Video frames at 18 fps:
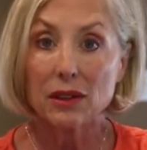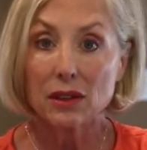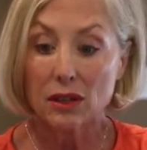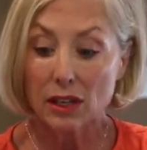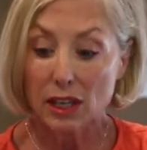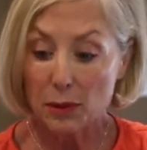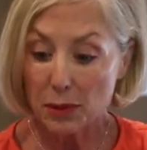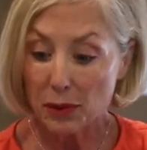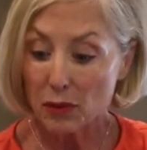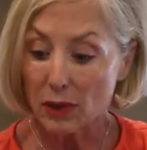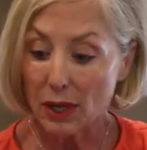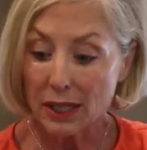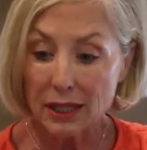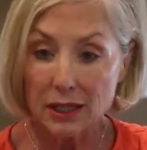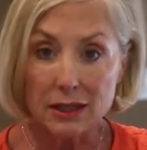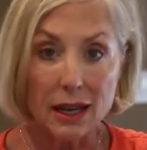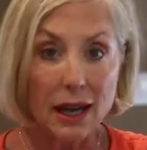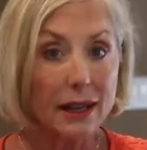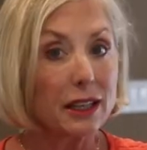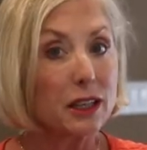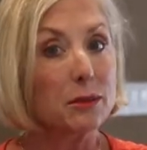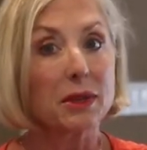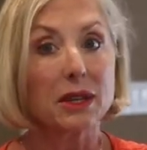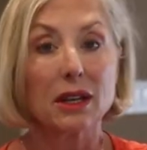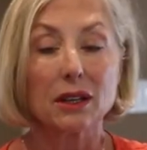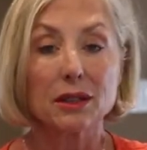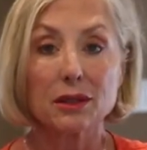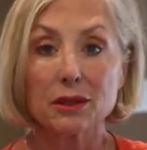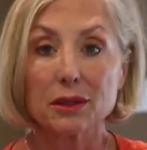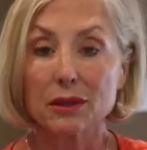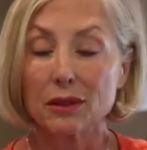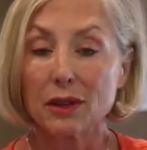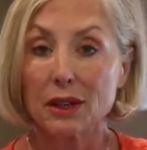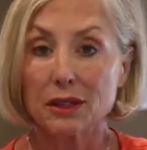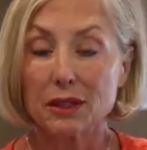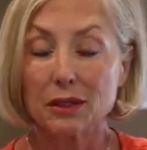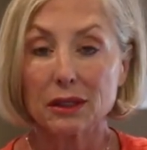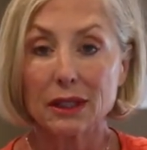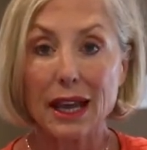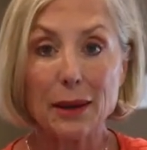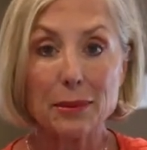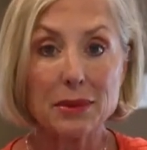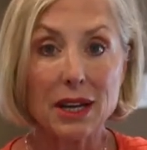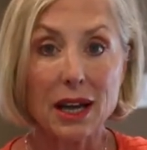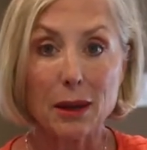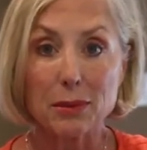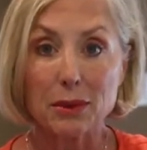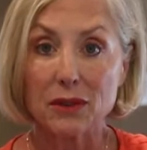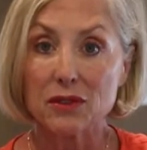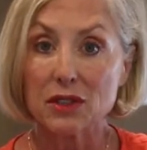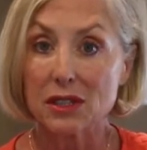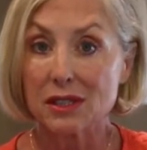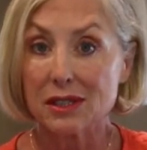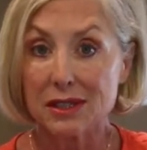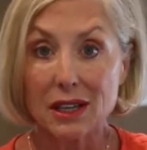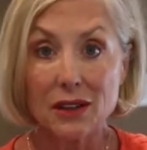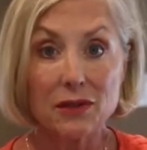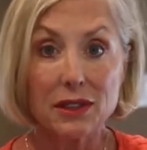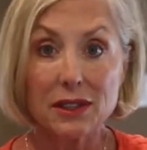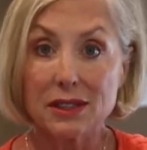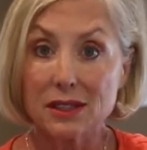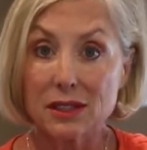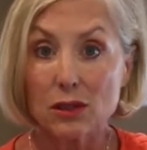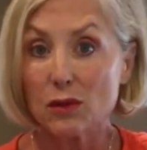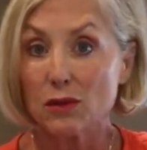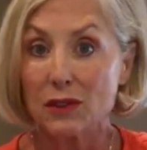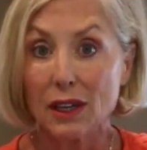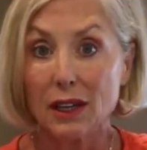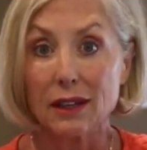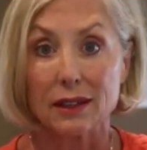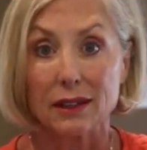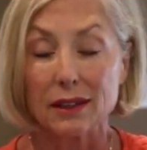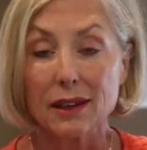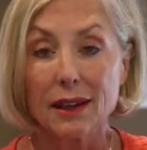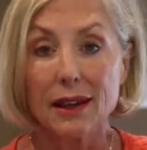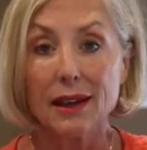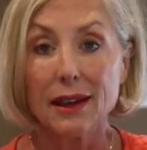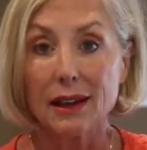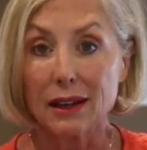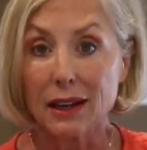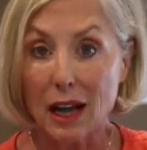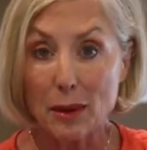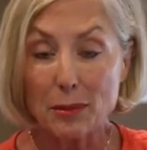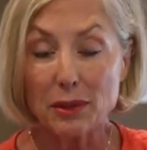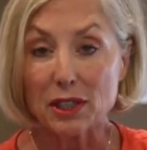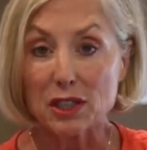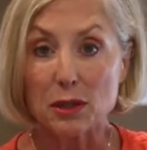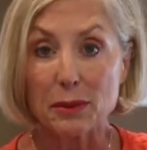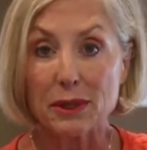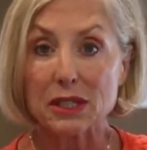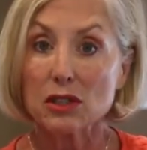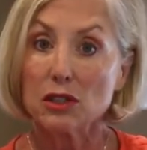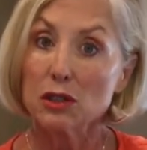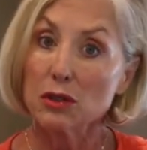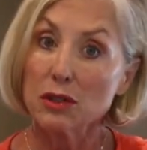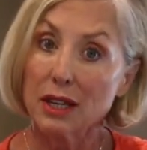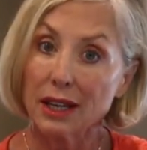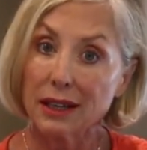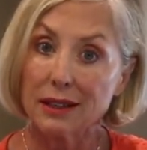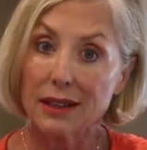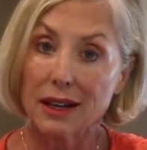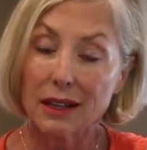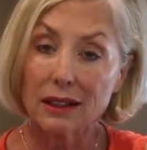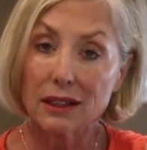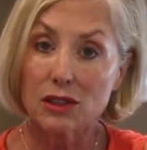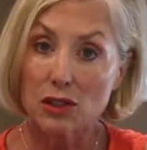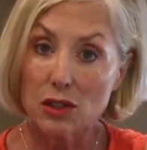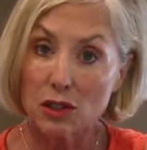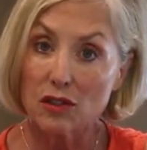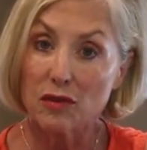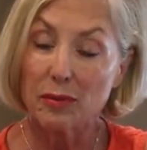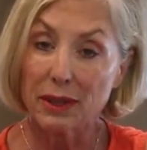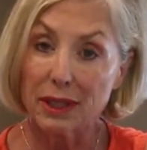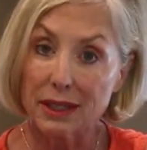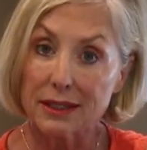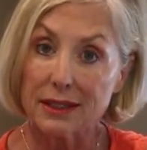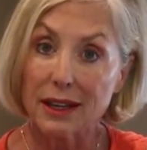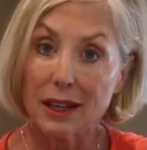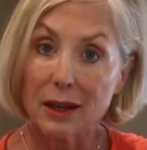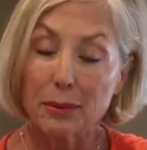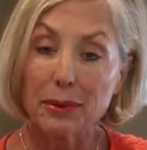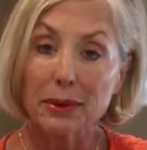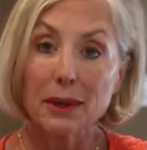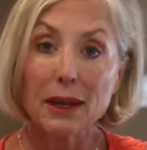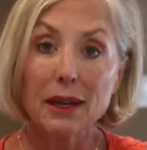keep a running document on your laptop of just stuff that you've done, accomplishments, new technology you've picked up,